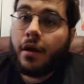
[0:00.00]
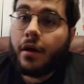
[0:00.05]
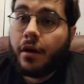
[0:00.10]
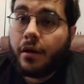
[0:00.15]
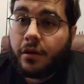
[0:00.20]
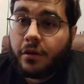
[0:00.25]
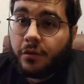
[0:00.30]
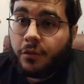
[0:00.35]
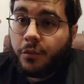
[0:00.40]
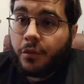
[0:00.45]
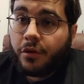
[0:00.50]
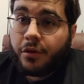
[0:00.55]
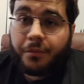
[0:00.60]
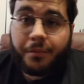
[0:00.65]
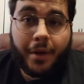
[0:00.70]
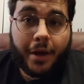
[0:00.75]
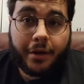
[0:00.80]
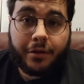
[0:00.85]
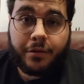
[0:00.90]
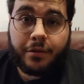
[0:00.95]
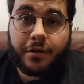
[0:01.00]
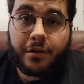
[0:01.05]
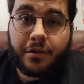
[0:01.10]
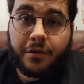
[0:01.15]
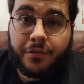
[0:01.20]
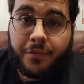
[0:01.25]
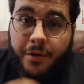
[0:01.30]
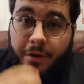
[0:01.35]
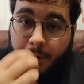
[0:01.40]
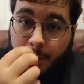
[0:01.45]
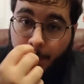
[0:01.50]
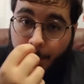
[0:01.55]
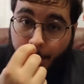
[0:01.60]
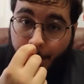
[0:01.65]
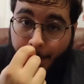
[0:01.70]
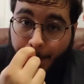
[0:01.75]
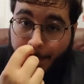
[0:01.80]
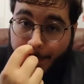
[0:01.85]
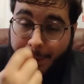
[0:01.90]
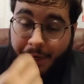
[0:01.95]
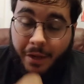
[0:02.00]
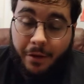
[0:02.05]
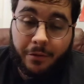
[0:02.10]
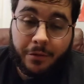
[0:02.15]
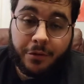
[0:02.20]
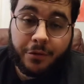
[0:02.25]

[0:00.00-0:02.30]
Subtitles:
Hello and welcome back to another video, and today we're